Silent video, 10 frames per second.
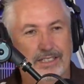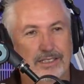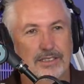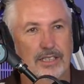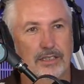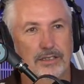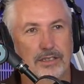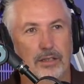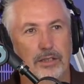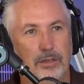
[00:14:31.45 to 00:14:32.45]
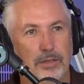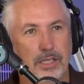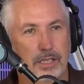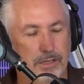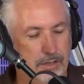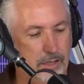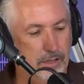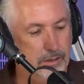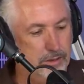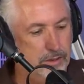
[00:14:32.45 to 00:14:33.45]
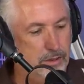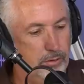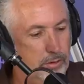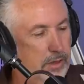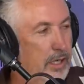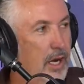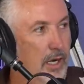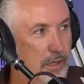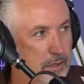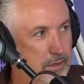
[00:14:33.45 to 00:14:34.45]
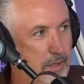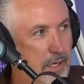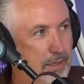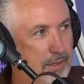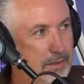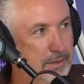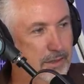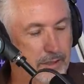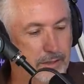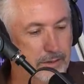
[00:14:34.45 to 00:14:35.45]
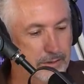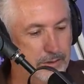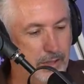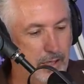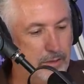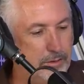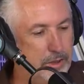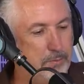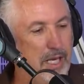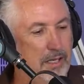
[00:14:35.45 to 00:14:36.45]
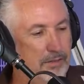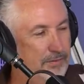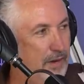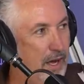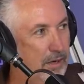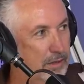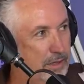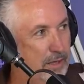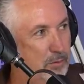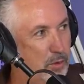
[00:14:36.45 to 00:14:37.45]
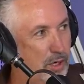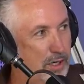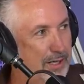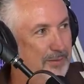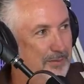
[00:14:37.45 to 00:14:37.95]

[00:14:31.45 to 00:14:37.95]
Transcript: So there was this schoolyard, and this Irish pedophile came walking